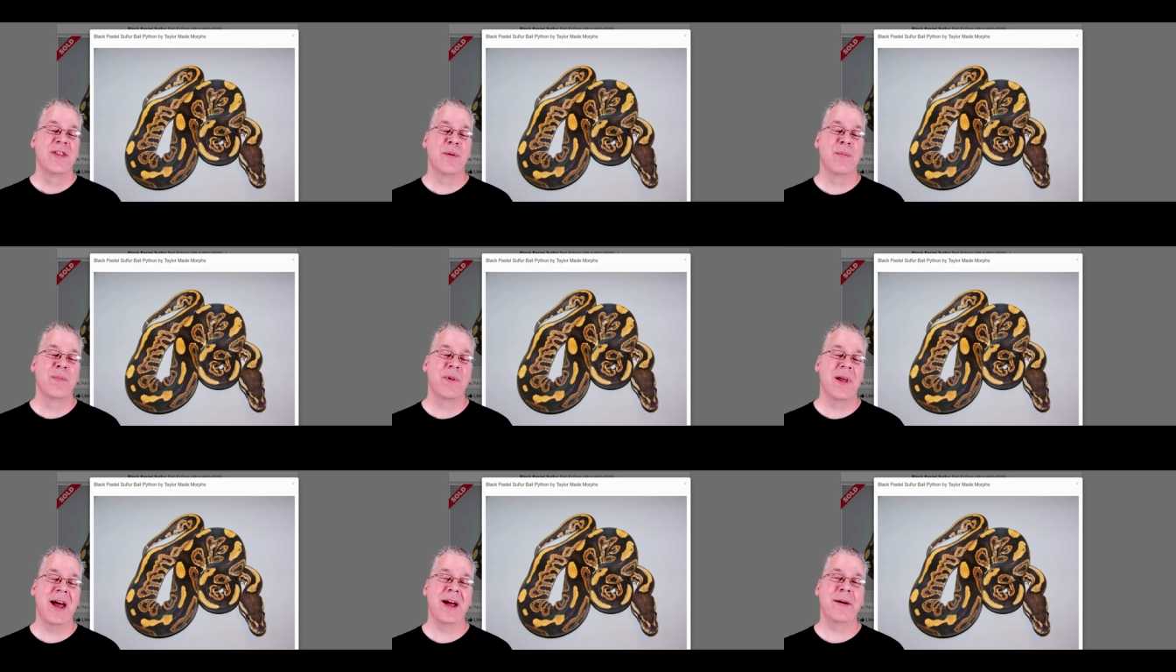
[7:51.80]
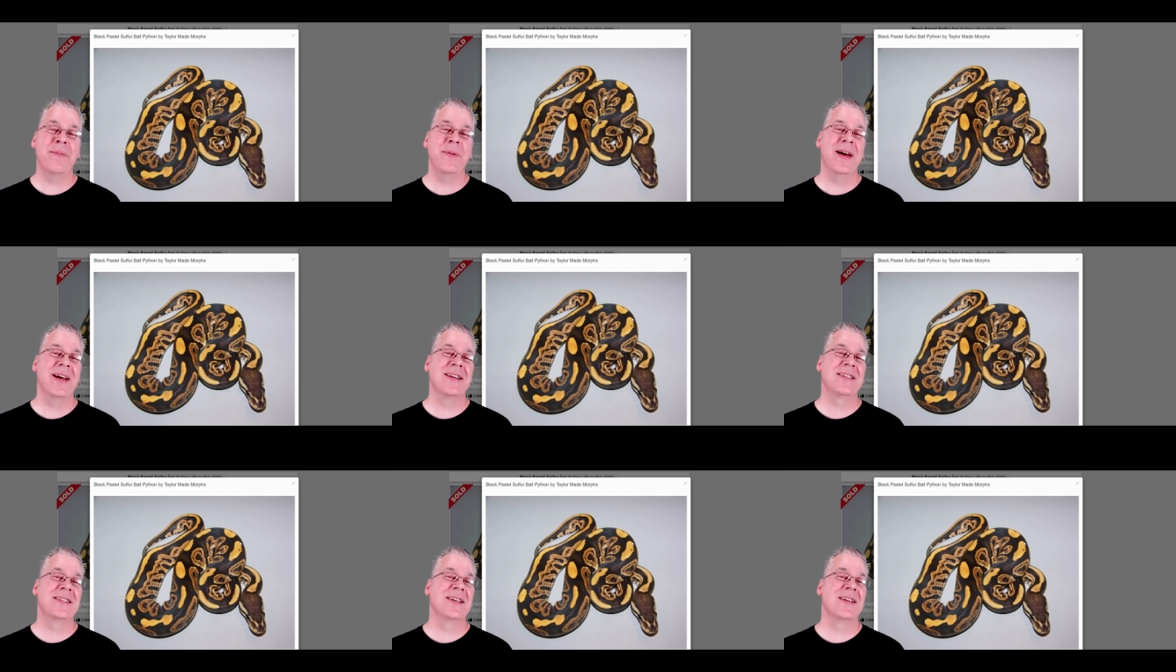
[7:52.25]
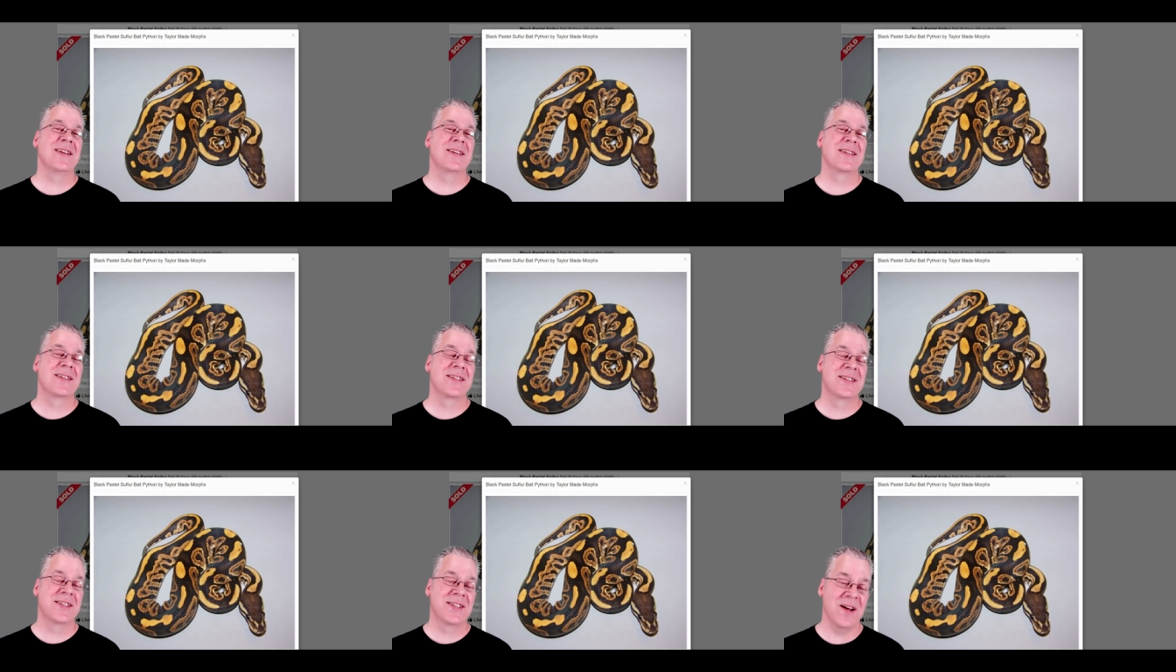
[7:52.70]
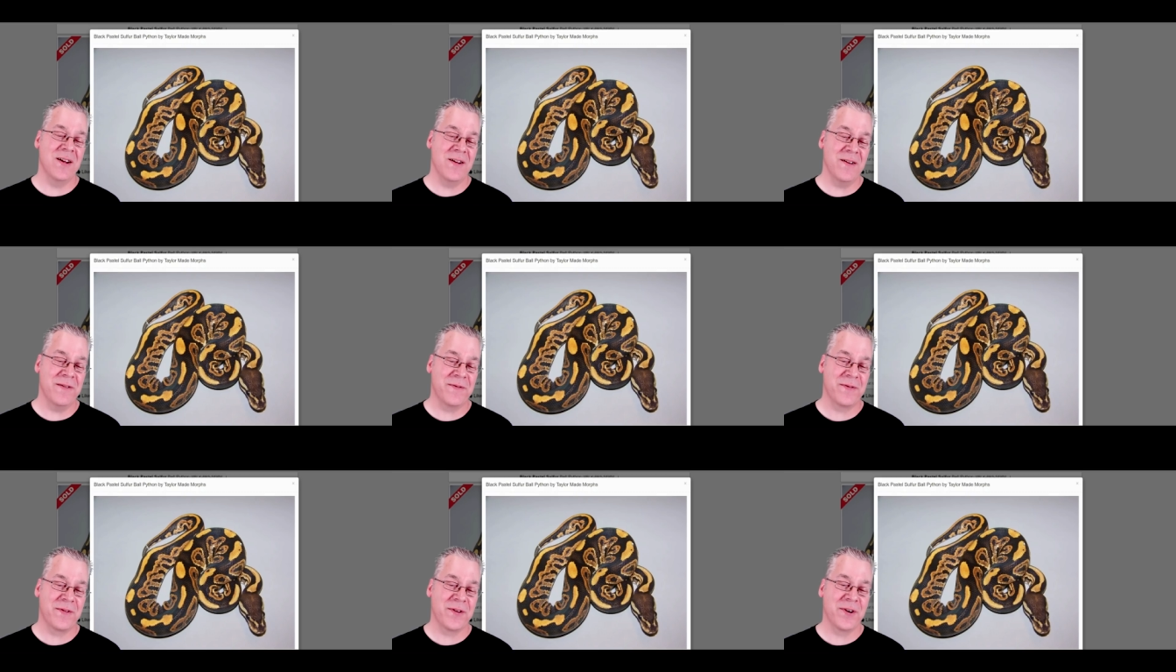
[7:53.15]
the black pastel
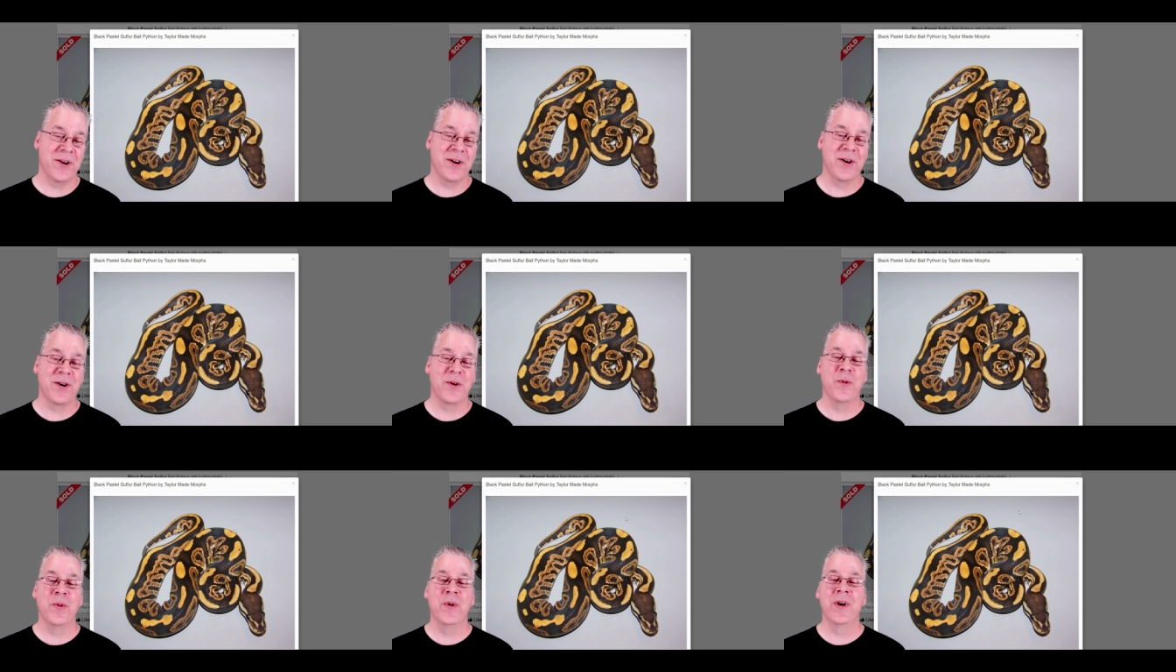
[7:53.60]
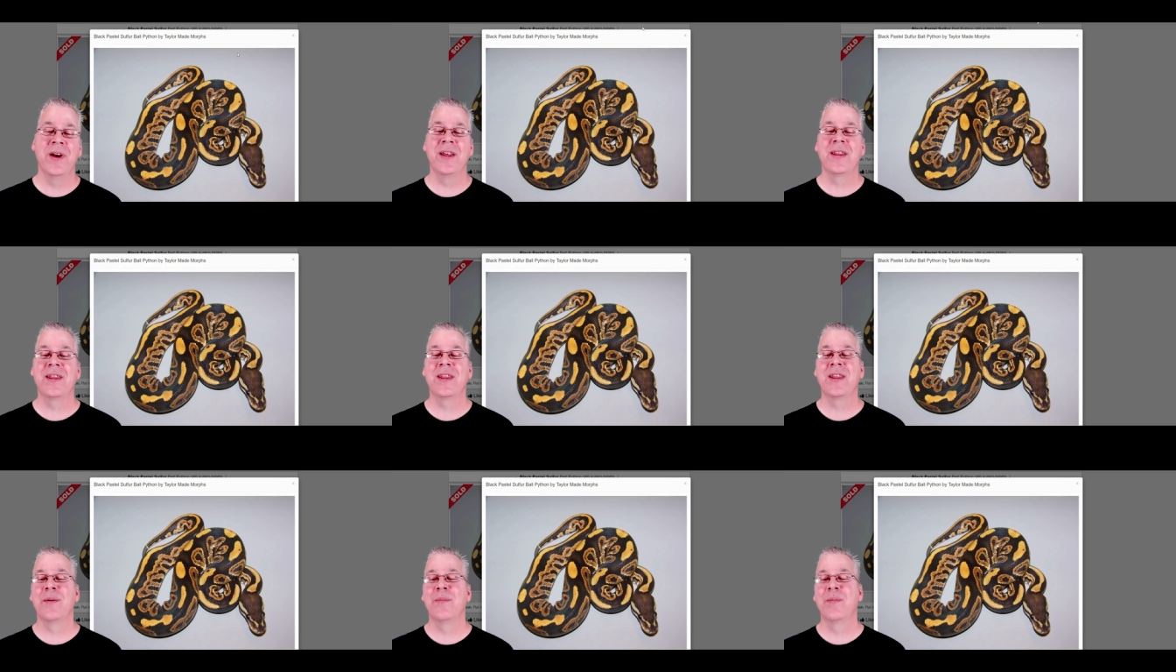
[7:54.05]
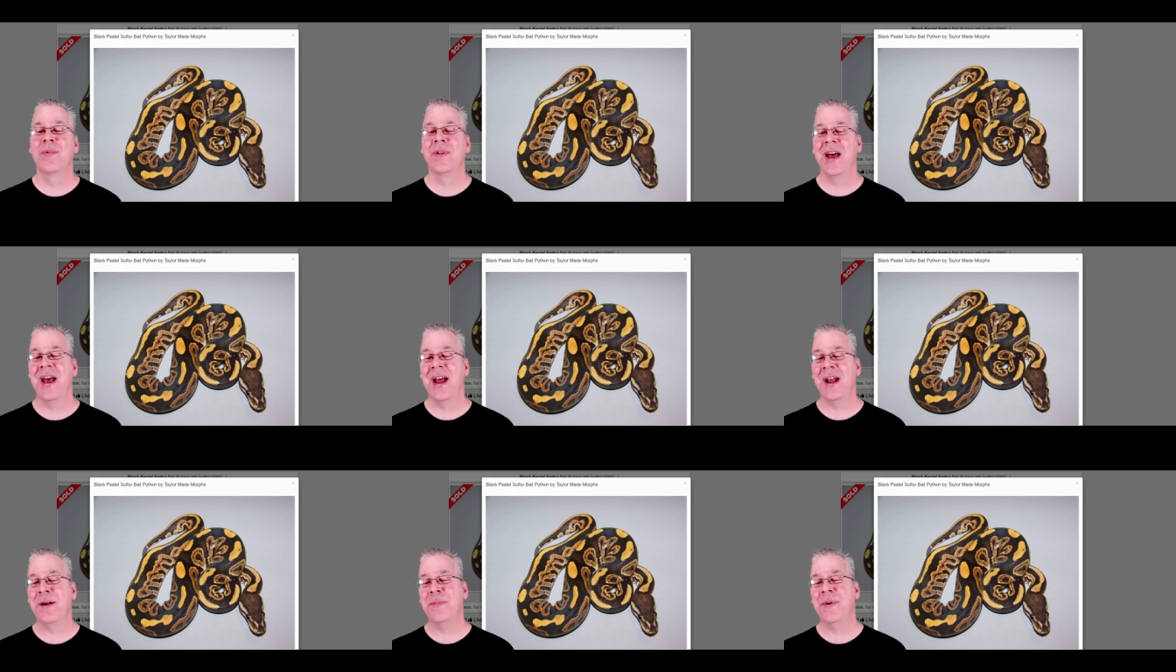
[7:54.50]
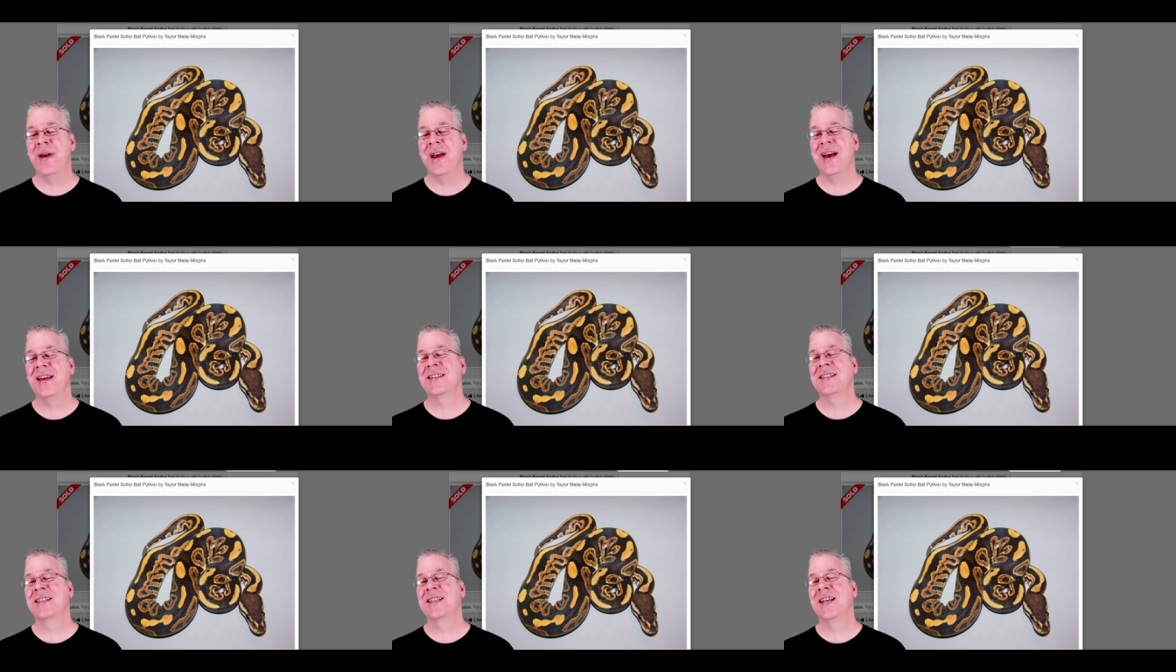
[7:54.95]
sulfur with the black
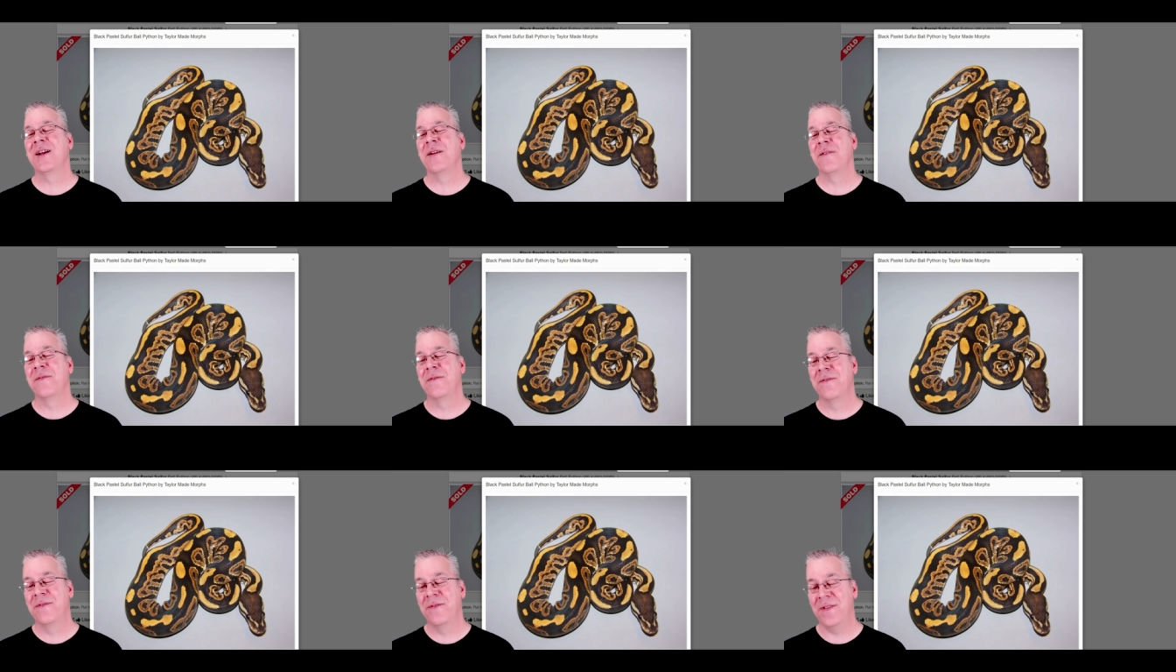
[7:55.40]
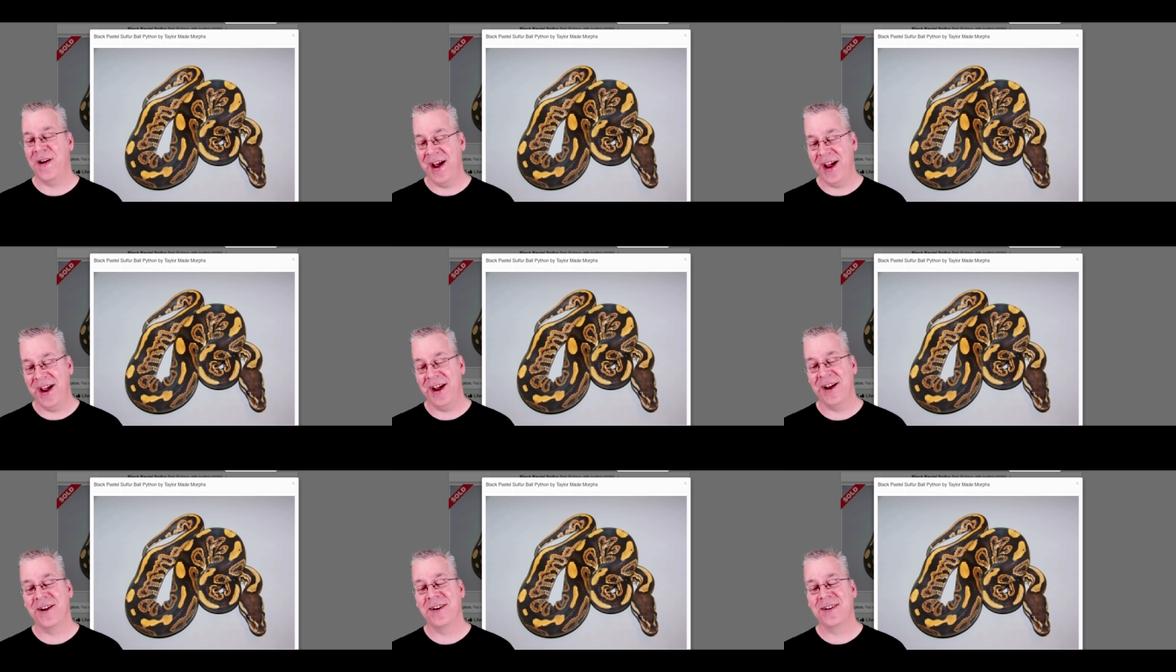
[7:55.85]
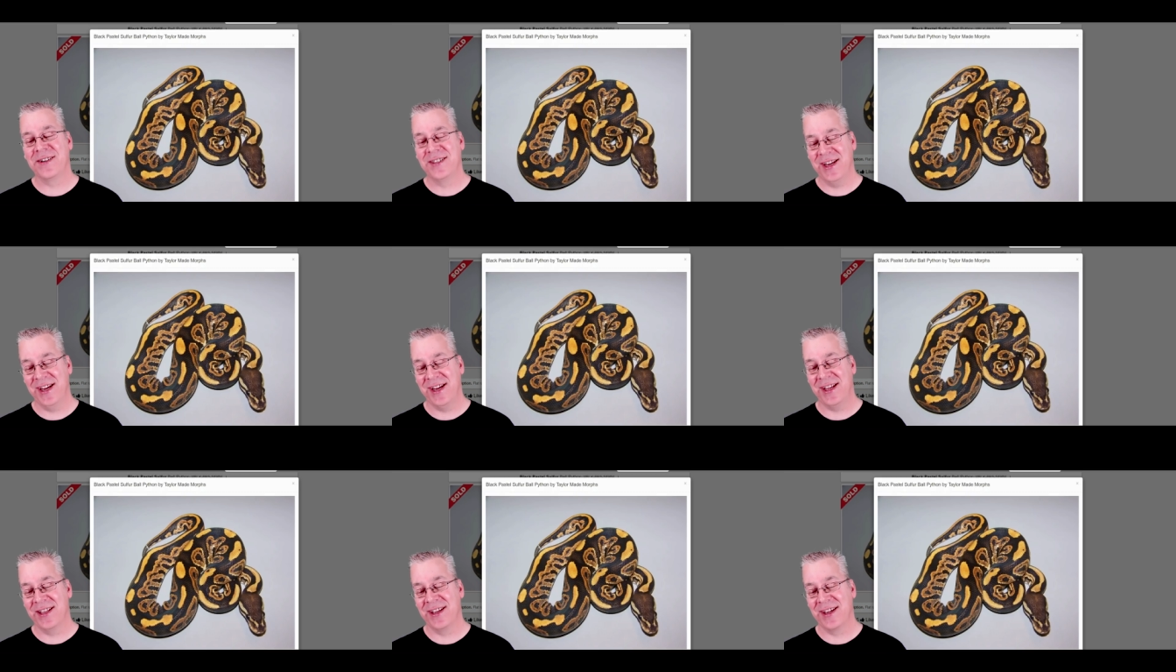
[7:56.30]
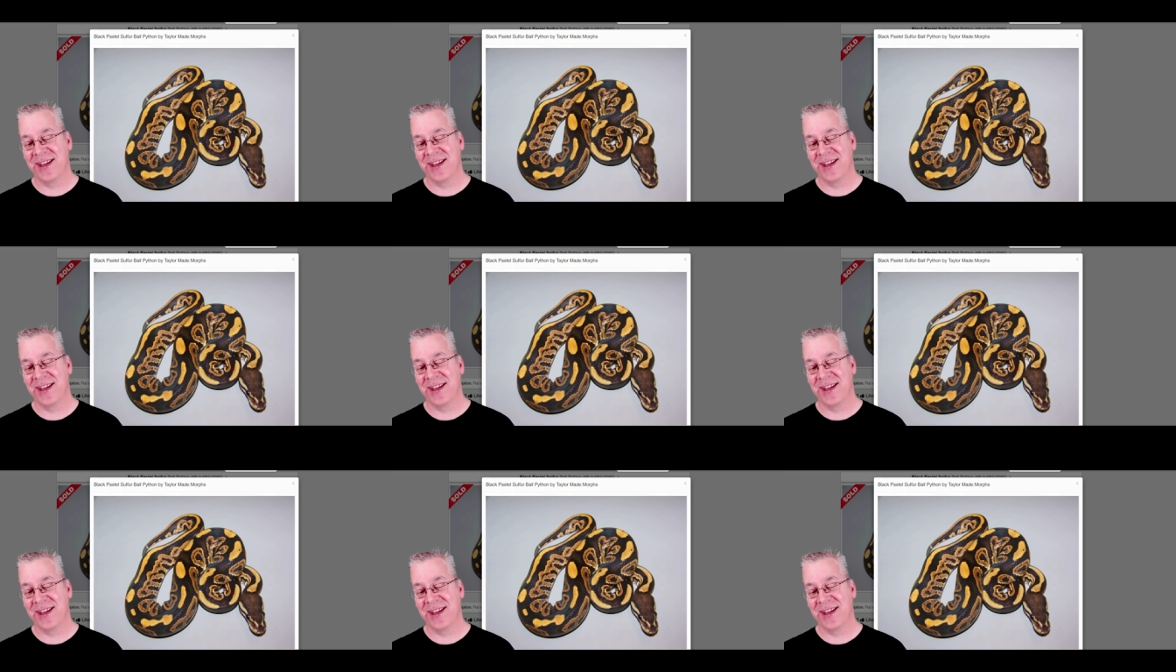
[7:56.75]
pastel fire, take a